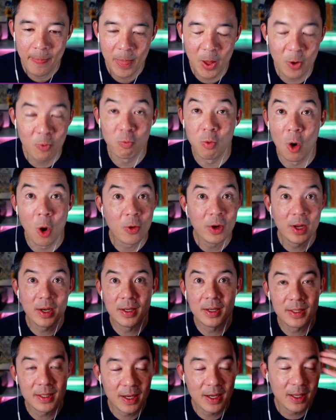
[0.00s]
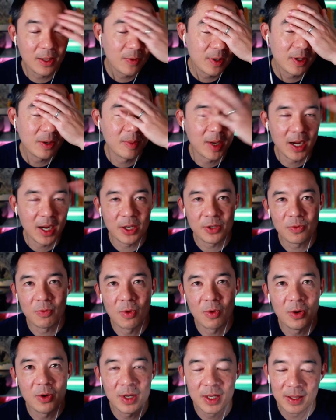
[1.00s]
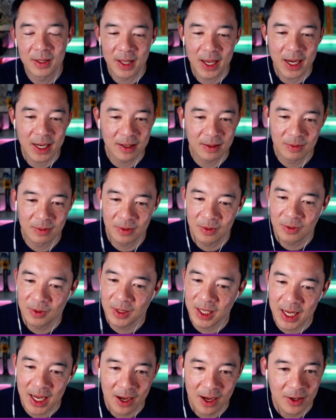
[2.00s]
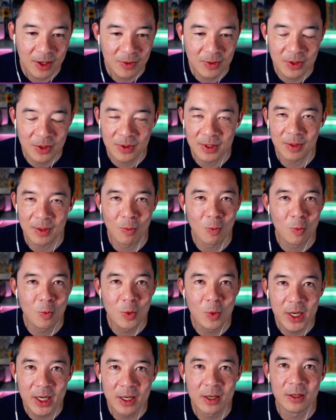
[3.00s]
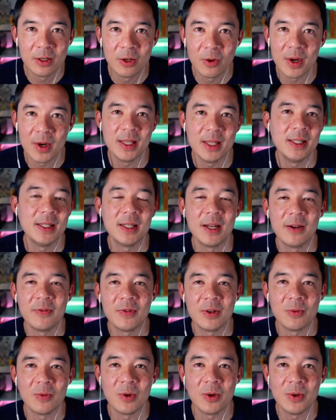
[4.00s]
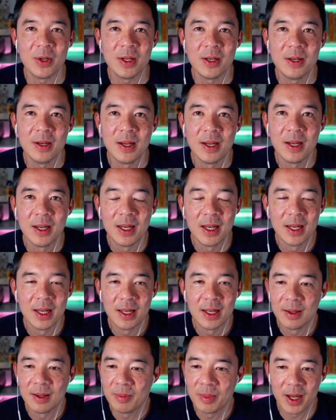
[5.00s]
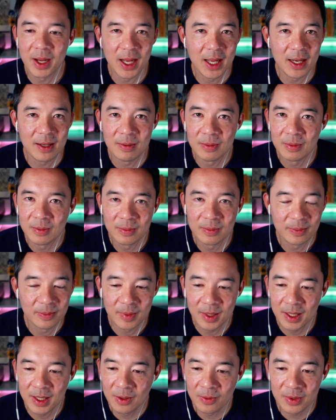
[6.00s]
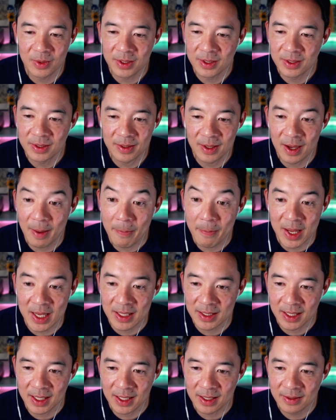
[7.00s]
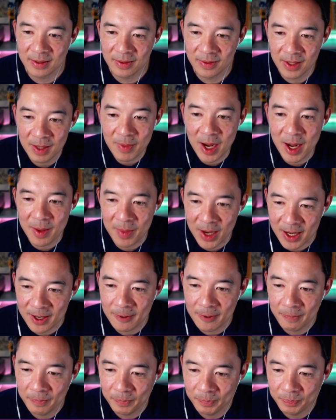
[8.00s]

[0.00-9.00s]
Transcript: Oh, Ronin is another one. Oh my gosh, Ronin, like, holy cow. He was doing some weird, crazy stuff on Ronin, but it was amazing in my mind.